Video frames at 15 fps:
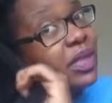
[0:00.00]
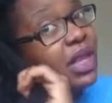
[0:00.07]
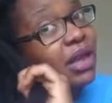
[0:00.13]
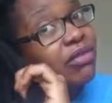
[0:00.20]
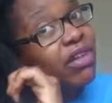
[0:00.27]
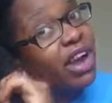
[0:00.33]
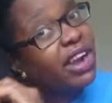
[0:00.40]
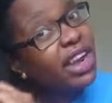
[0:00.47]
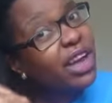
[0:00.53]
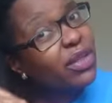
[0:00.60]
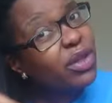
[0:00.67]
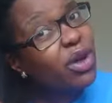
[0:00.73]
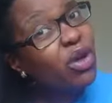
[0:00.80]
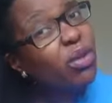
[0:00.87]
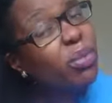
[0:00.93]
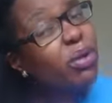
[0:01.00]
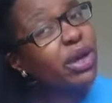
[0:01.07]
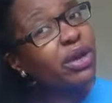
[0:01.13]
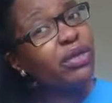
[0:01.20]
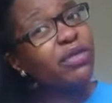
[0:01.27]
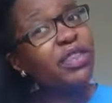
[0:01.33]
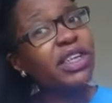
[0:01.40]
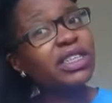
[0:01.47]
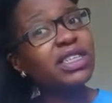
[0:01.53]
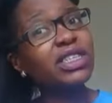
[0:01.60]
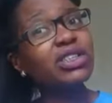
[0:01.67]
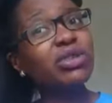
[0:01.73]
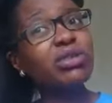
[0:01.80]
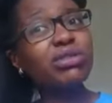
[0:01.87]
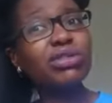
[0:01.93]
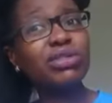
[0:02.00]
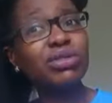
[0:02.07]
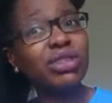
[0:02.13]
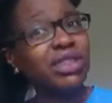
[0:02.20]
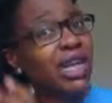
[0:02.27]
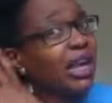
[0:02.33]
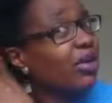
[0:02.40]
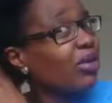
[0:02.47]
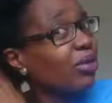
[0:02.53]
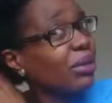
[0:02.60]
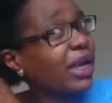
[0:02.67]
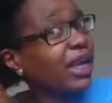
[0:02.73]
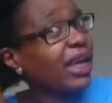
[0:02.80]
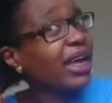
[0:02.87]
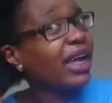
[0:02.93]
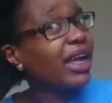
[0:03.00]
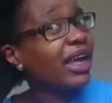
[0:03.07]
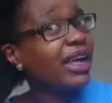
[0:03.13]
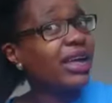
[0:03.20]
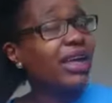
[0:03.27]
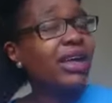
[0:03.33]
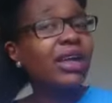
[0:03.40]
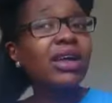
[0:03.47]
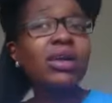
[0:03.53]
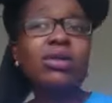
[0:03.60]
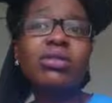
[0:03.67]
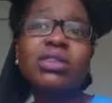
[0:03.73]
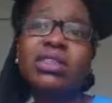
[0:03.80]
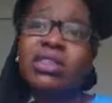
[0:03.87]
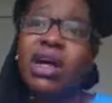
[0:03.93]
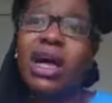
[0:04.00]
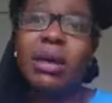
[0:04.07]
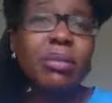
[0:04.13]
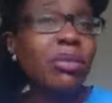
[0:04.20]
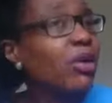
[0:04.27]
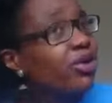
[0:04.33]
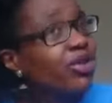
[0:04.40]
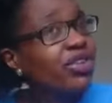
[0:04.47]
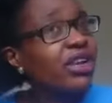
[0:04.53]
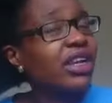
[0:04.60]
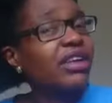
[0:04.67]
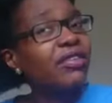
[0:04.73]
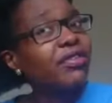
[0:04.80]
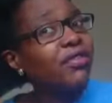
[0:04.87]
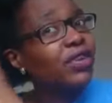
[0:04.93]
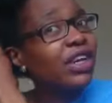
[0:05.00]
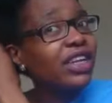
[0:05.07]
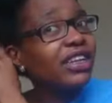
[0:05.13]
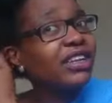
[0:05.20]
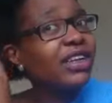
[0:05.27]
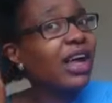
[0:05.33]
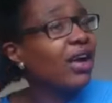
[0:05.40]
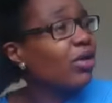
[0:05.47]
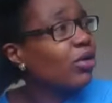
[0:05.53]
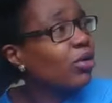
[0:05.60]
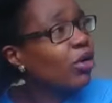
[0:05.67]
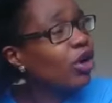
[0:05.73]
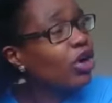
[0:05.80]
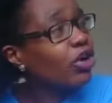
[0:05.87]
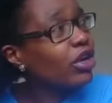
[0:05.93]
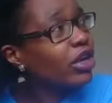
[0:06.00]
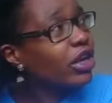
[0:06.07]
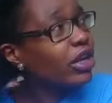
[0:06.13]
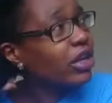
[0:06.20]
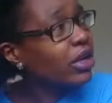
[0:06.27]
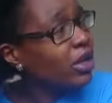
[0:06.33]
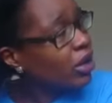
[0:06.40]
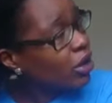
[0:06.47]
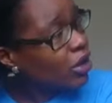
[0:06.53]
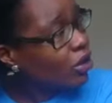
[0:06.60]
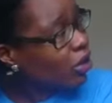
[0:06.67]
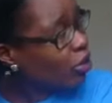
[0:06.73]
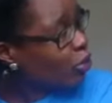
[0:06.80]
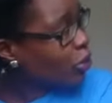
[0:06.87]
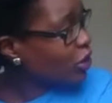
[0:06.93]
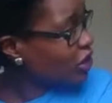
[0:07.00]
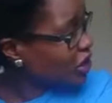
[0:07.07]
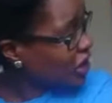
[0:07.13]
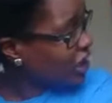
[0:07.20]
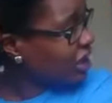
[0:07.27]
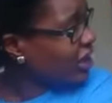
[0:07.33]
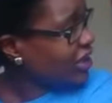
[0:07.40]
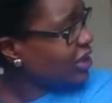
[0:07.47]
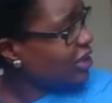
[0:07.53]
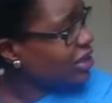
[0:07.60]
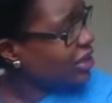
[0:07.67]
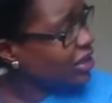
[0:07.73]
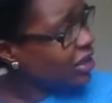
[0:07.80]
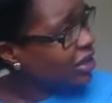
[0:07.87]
And right now the whole point of this is not to detangle my hair, because I mostly fully detangle only on wash days.